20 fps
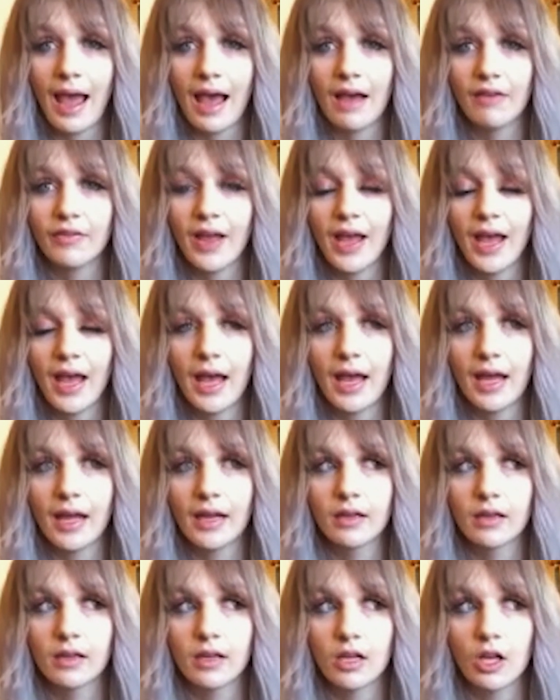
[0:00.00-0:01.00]
have
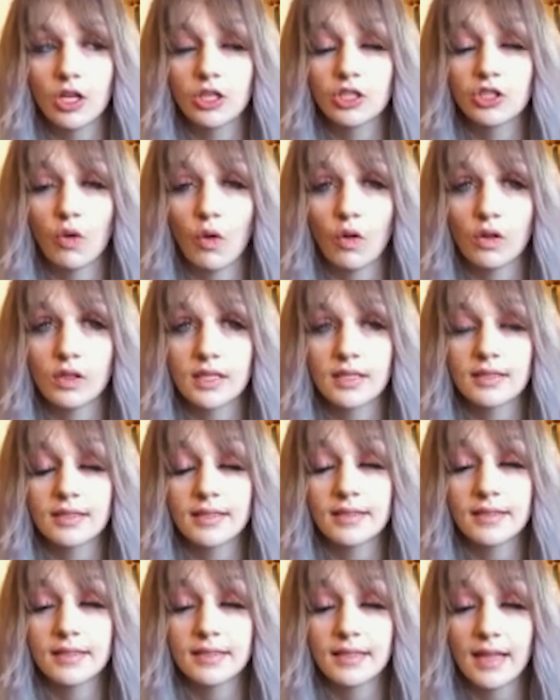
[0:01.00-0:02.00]
had assaults since